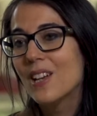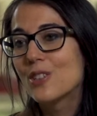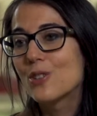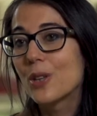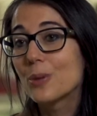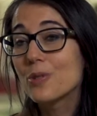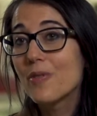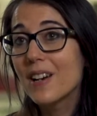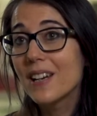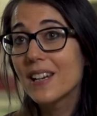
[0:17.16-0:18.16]
So that was a
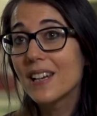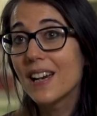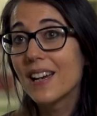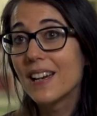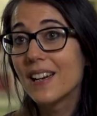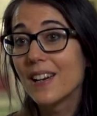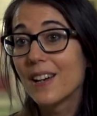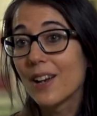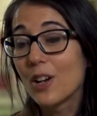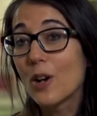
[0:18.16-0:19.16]

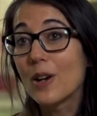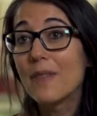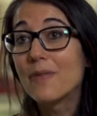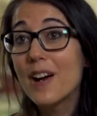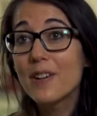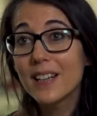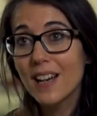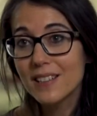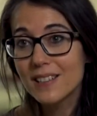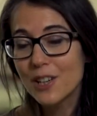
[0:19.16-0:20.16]
very
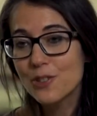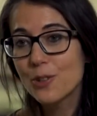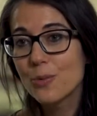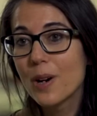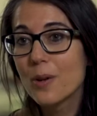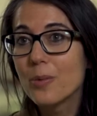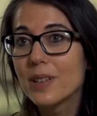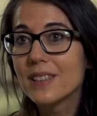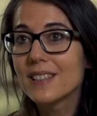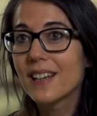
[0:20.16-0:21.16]
nice session where
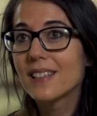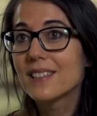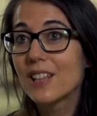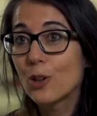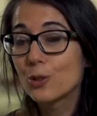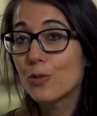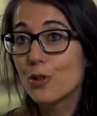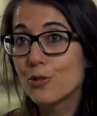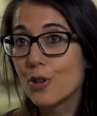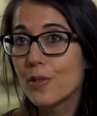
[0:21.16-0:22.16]
we discussed a lot of
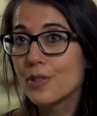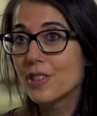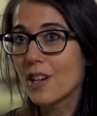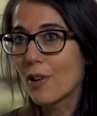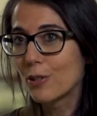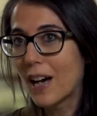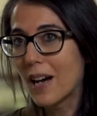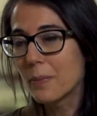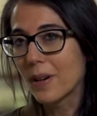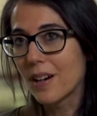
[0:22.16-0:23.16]
controversies around
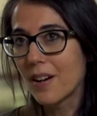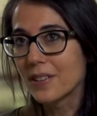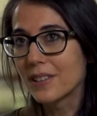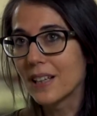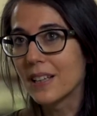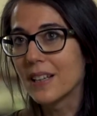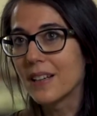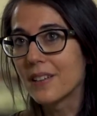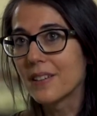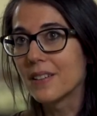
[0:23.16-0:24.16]
Hypec currently
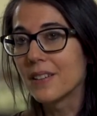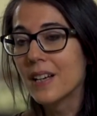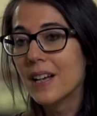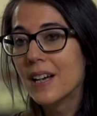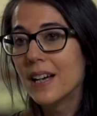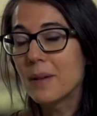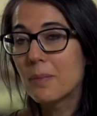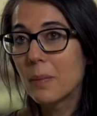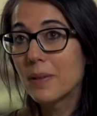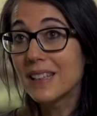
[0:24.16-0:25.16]
in the
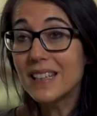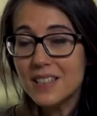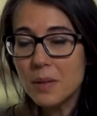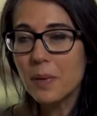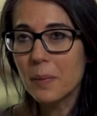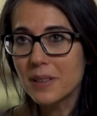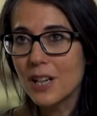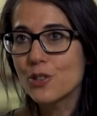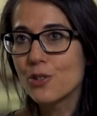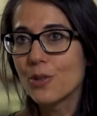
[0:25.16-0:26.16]

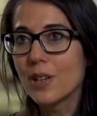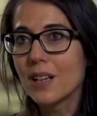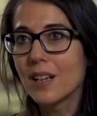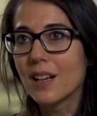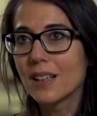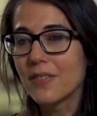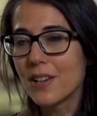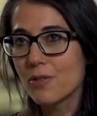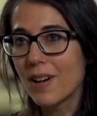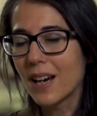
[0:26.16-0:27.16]
implementation in
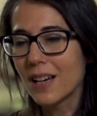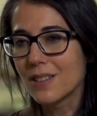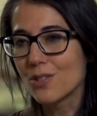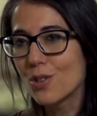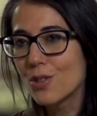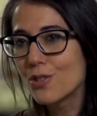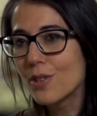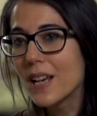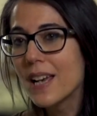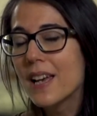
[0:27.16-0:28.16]
advanced ovarian cancer
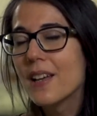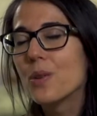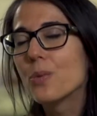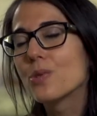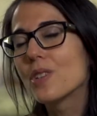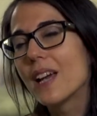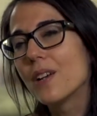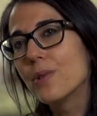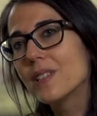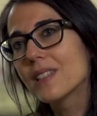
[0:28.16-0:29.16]
surgery. There was
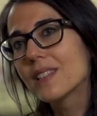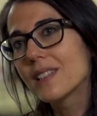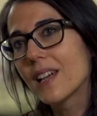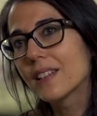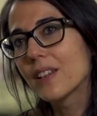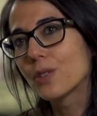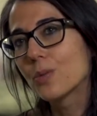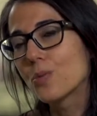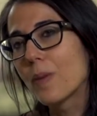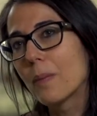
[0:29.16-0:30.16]
a recent study that
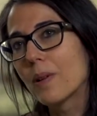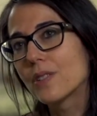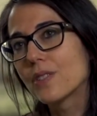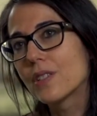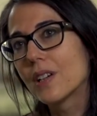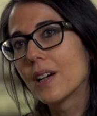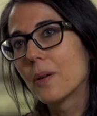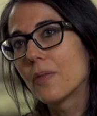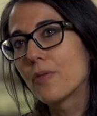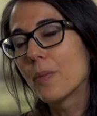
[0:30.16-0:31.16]
was published
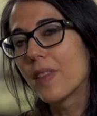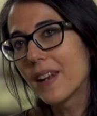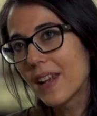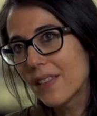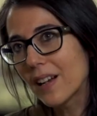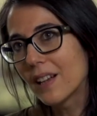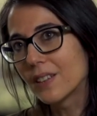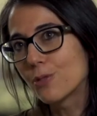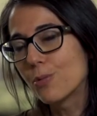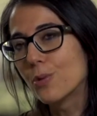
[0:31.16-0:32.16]
from the
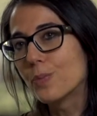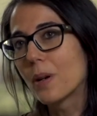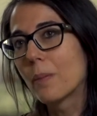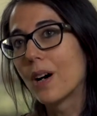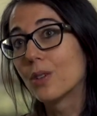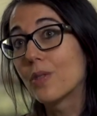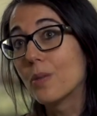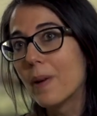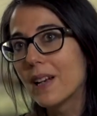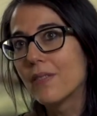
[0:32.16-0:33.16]
Netherlands groups about
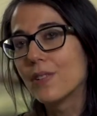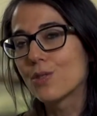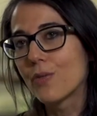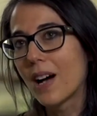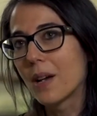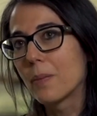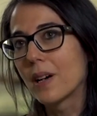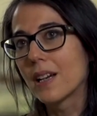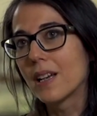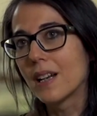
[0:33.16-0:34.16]
the benefits of
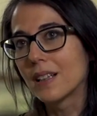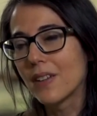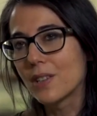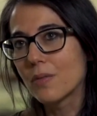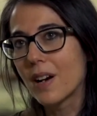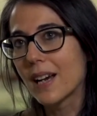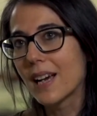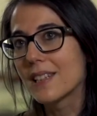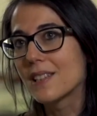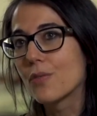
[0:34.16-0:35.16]
Hypec in advanced ovarian
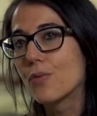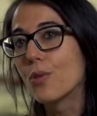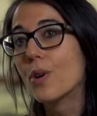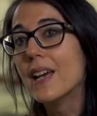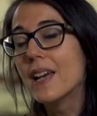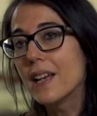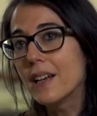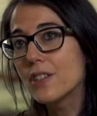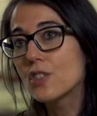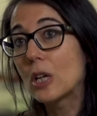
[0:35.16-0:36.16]
cancer for
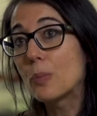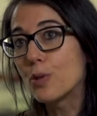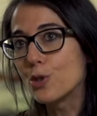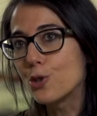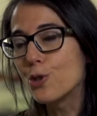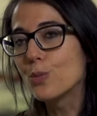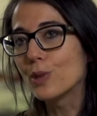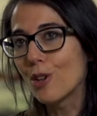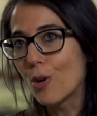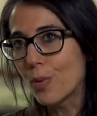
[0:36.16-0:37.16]
initially
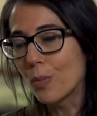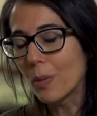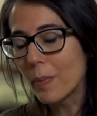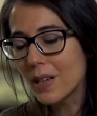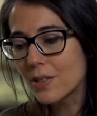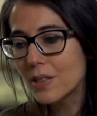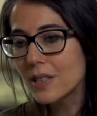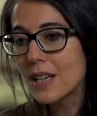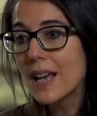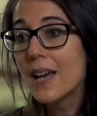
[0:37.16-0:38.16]
presumed inoperable
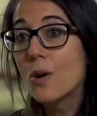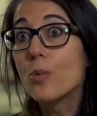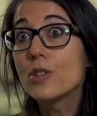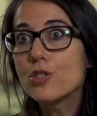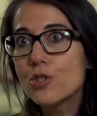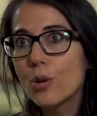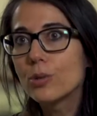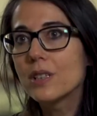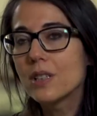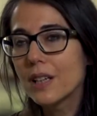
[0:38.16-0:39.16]
patients, which
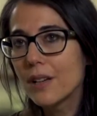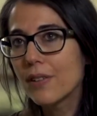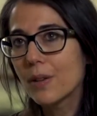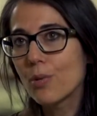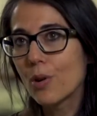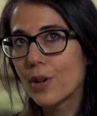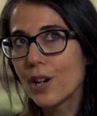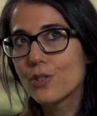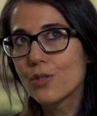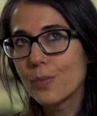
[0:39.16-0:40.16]
showed a significant
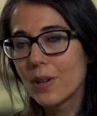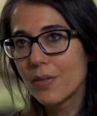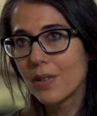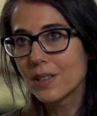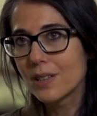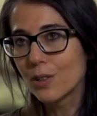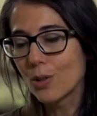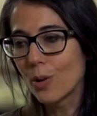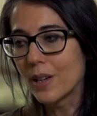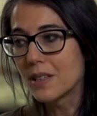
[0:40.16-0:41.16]
prolongation of PFS and
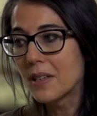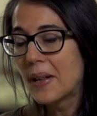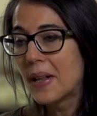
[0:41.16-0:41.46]
OS.